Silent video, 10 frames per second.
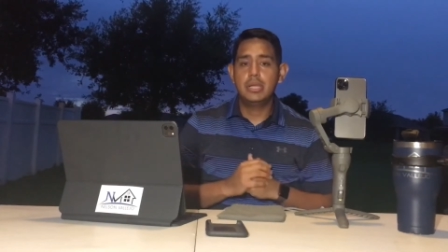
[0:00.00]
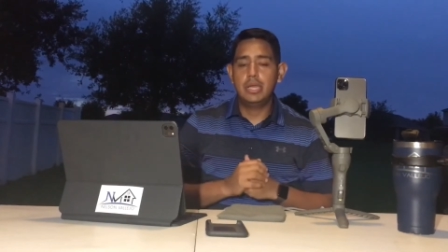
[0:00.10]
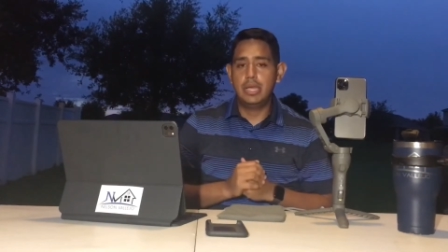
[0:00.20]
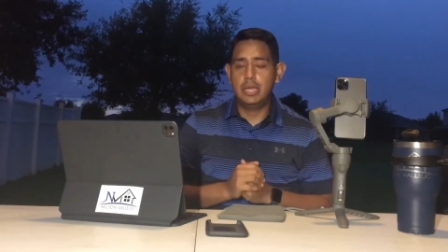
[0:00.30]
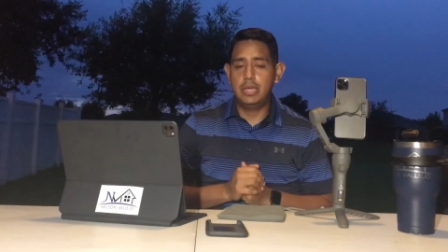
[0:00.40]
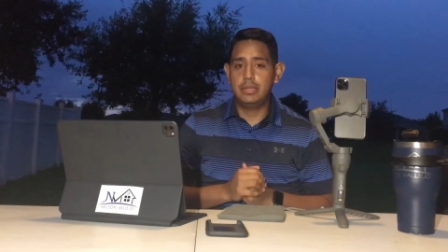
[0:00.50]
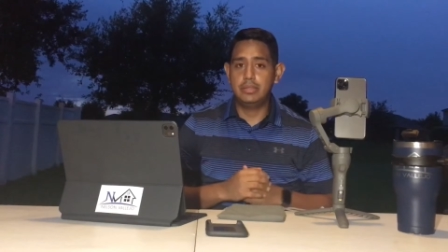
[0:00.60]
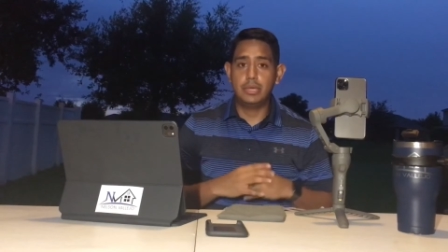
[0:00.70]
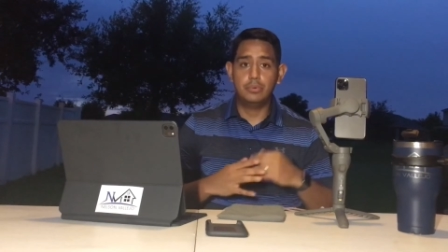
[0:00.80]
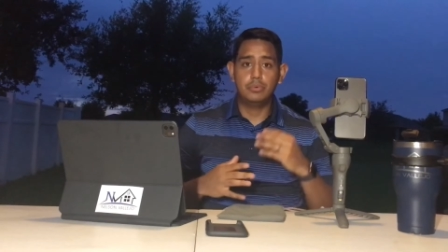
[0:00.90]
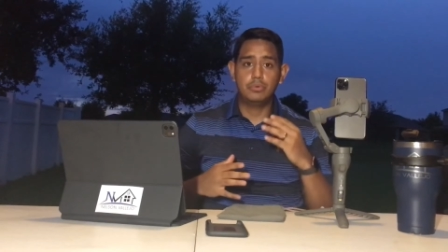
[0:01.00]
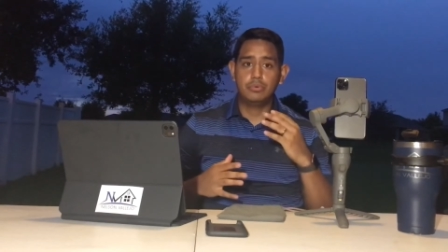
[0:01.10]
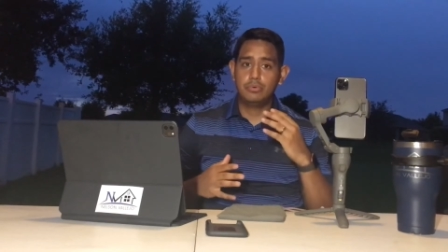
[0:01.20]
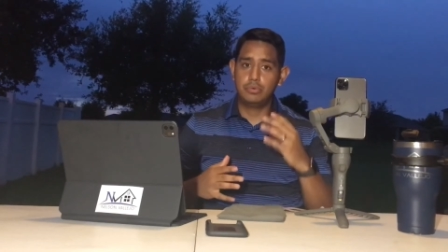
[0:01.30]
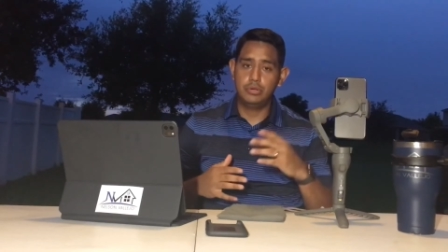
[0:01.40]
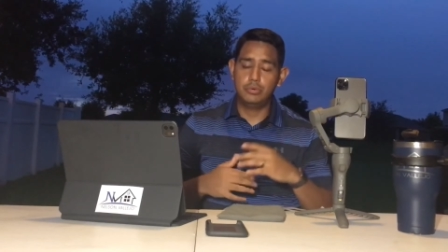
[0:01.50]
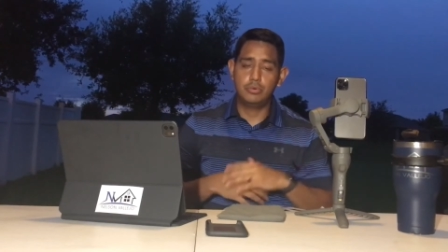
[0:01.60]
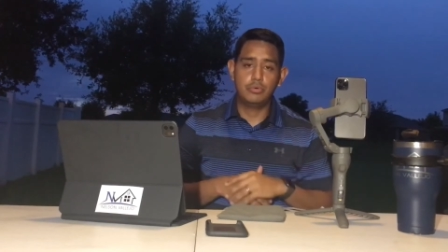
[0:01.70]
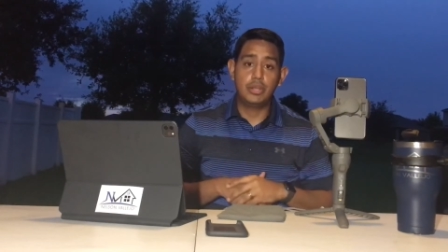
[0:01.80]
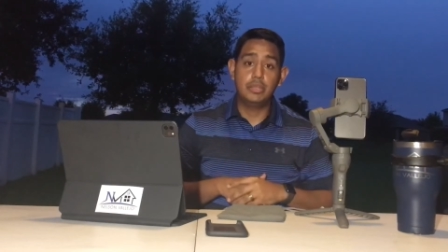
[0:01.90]
And that will, you know,
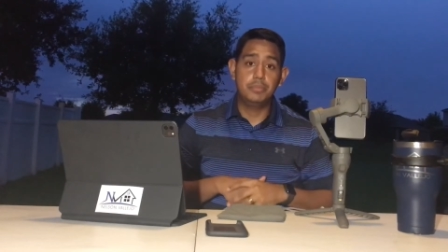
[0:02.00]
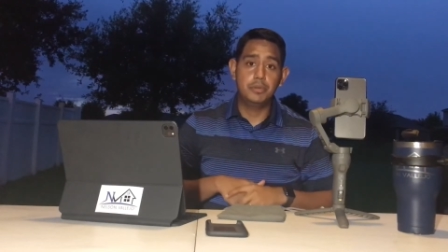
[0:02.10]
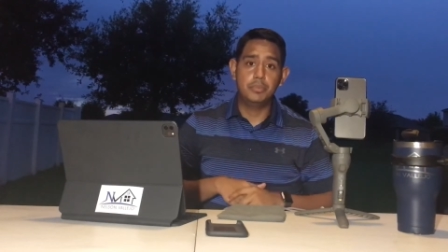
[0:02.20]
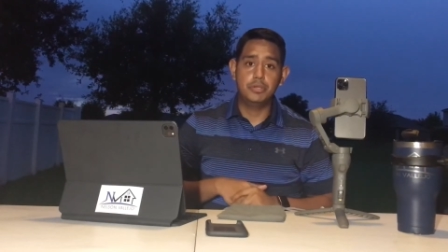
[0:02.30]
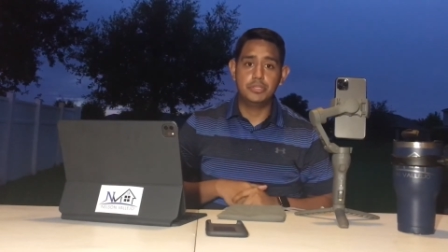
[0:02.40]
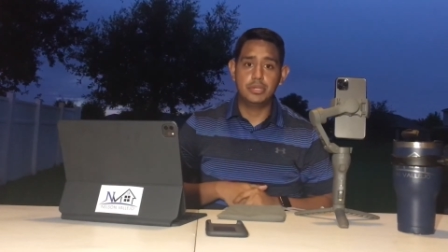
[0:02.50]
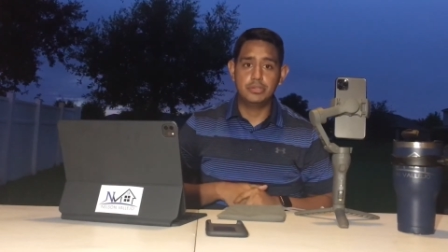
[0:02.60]
greatly be appreciated.